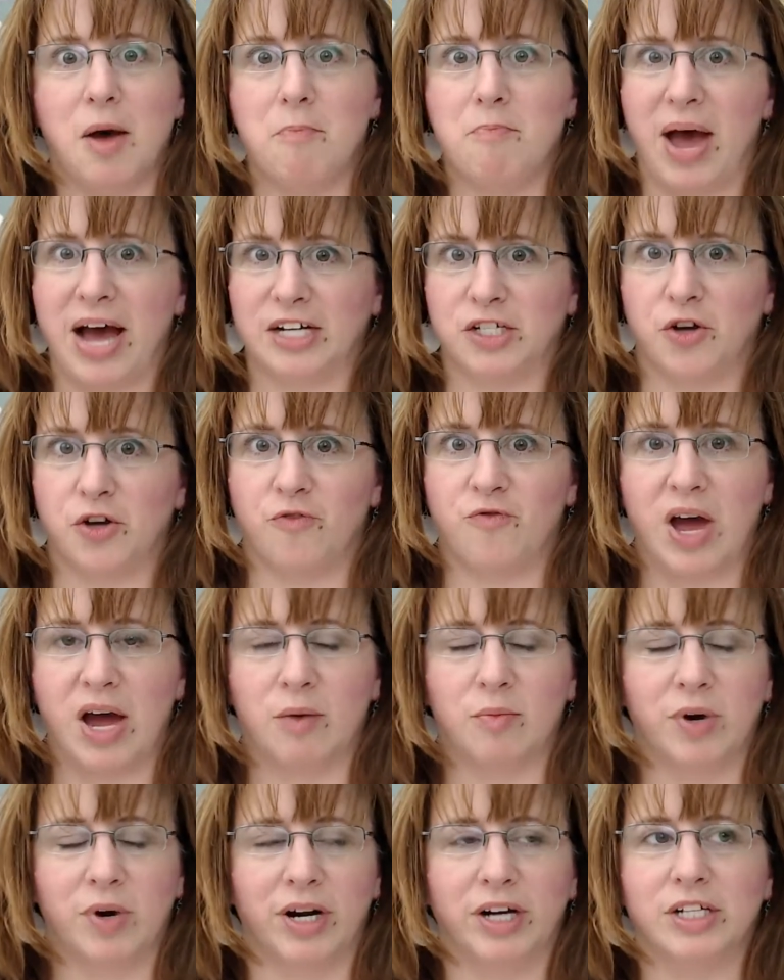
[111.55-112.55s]
batch of
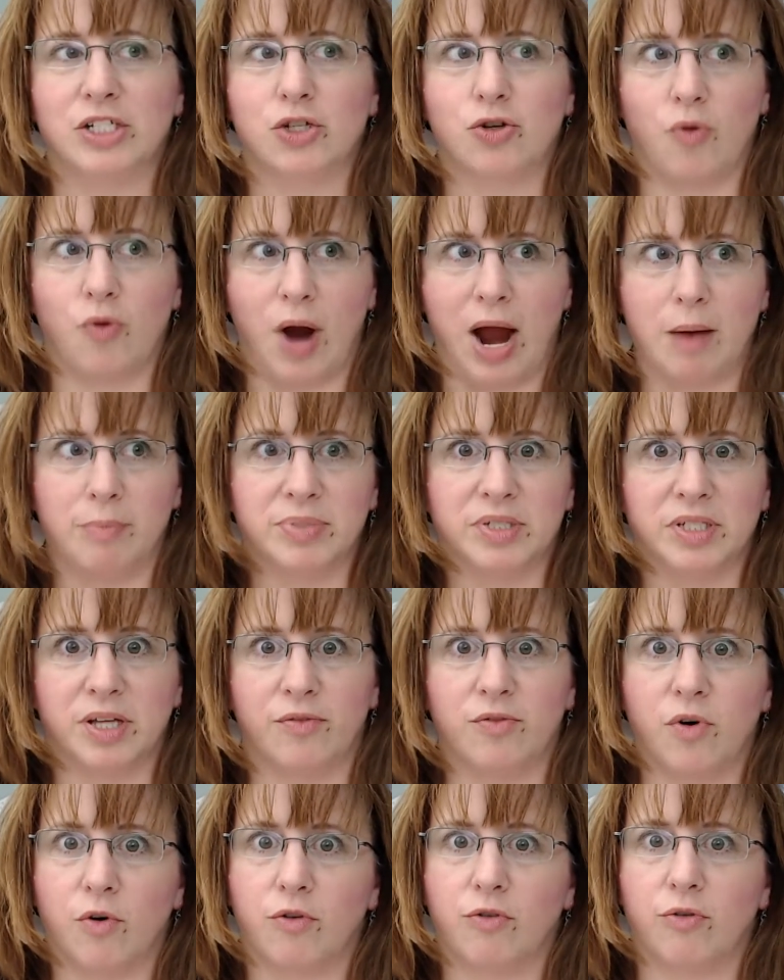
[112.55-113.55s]
fabric scraps
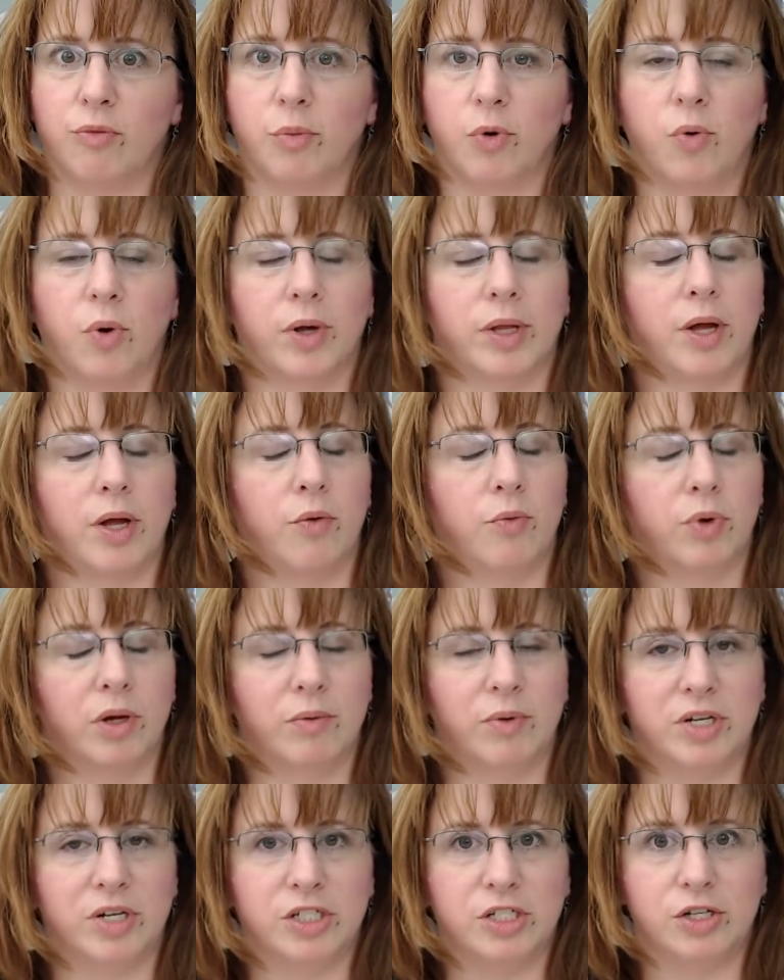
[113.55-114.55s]
left over from a quilt, and I really
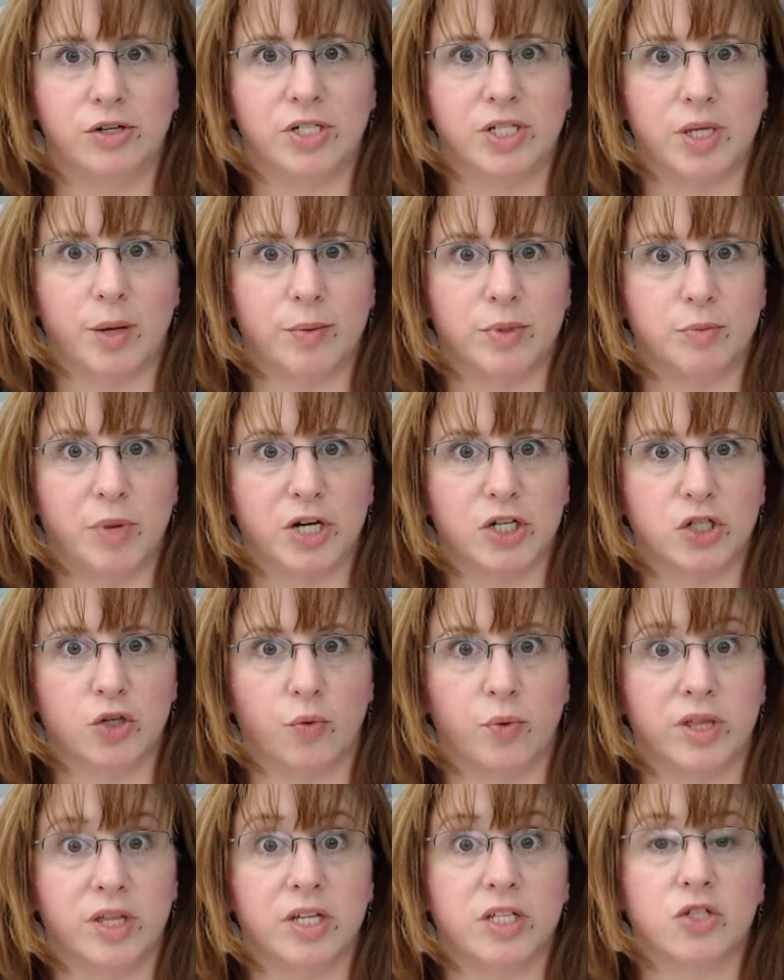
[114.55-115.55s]
wanted to do something special
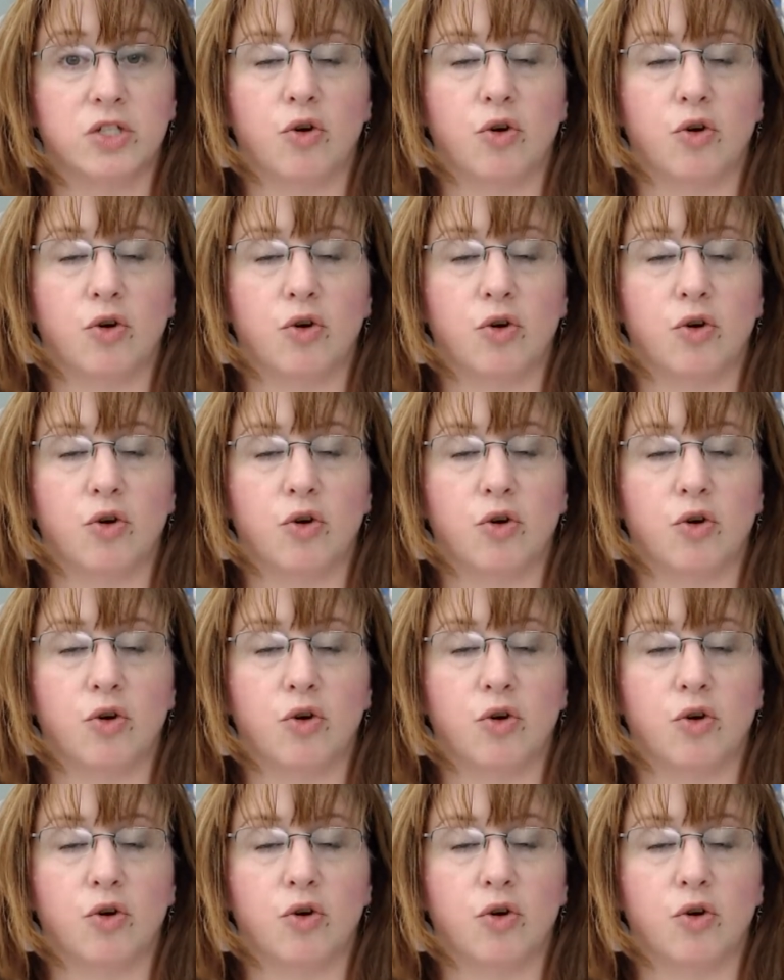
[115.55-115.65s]
with it.